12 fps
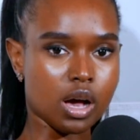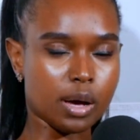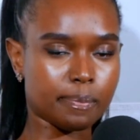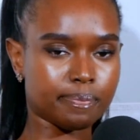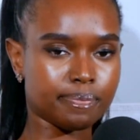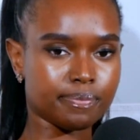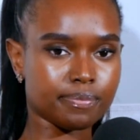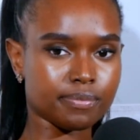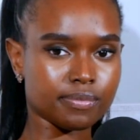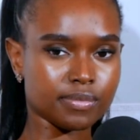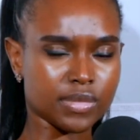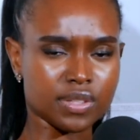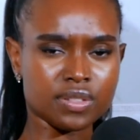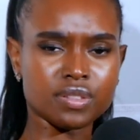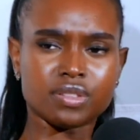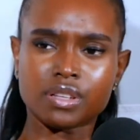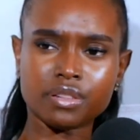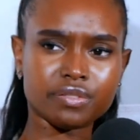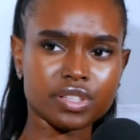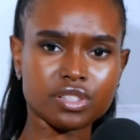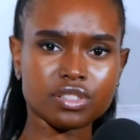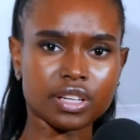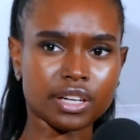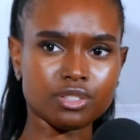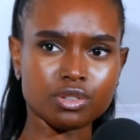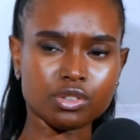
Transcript: um, is it selfish that I